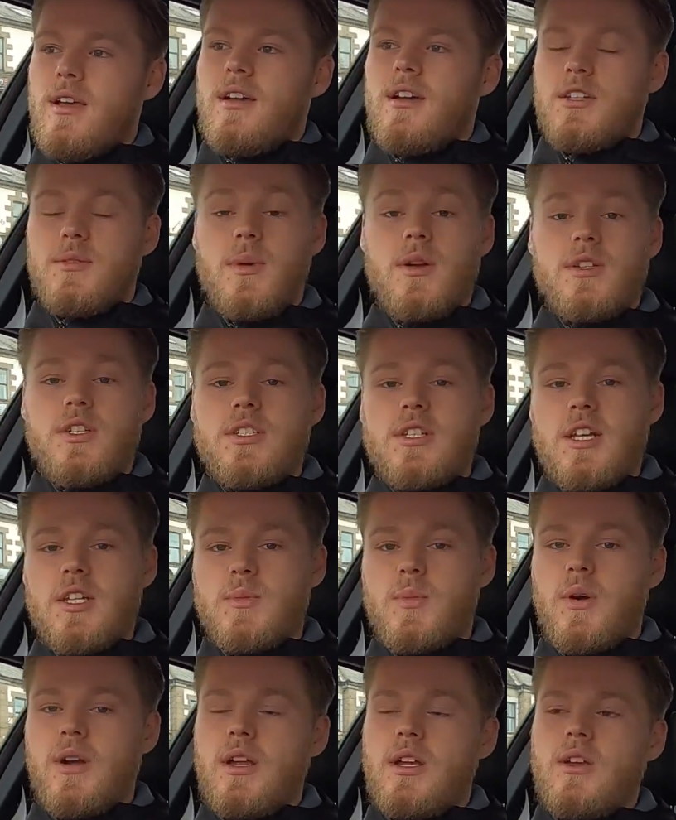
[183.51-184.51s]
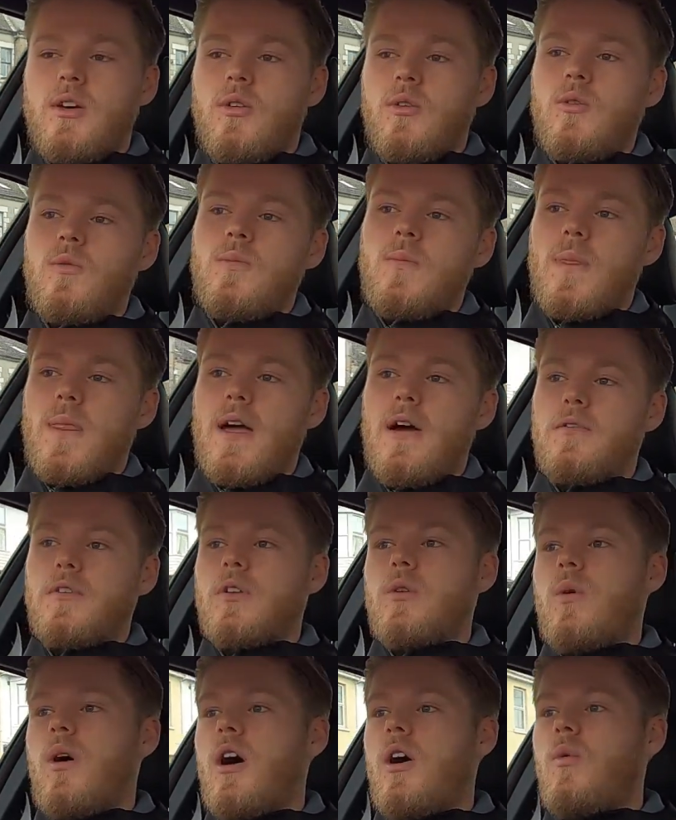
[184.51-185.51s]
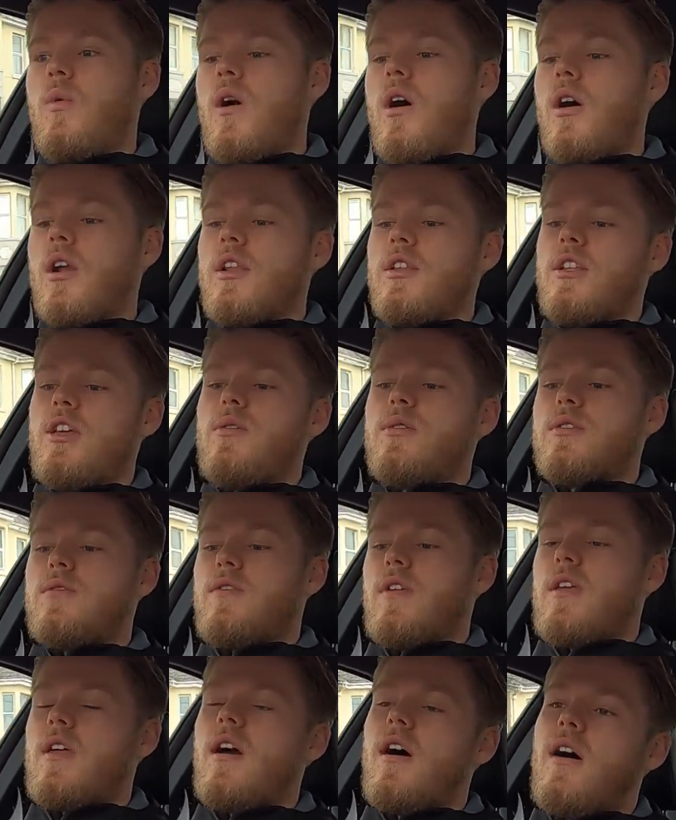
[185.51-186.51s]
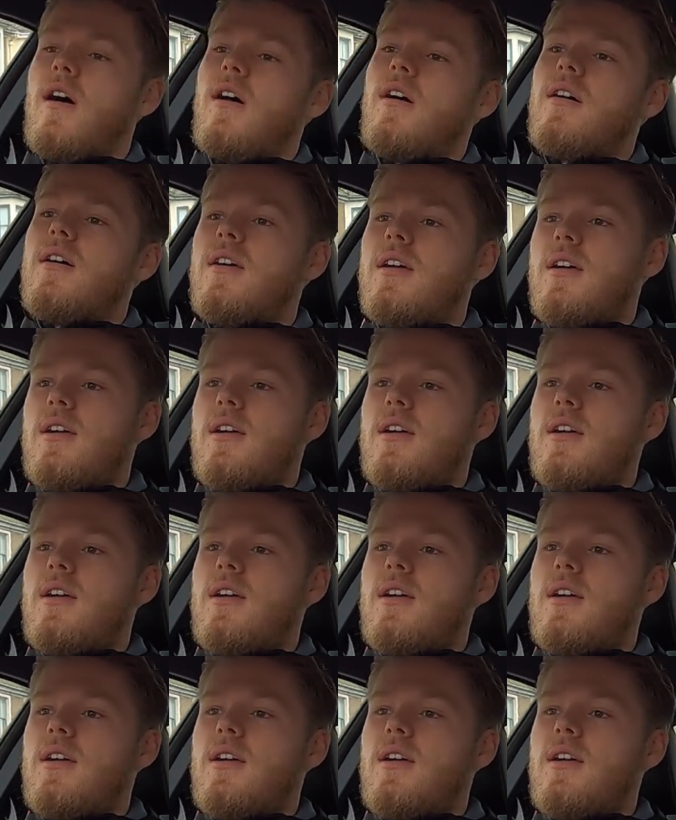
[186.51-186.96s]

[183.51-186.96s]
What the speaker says: As much as that's pretty cool, after quite a while in use of the car,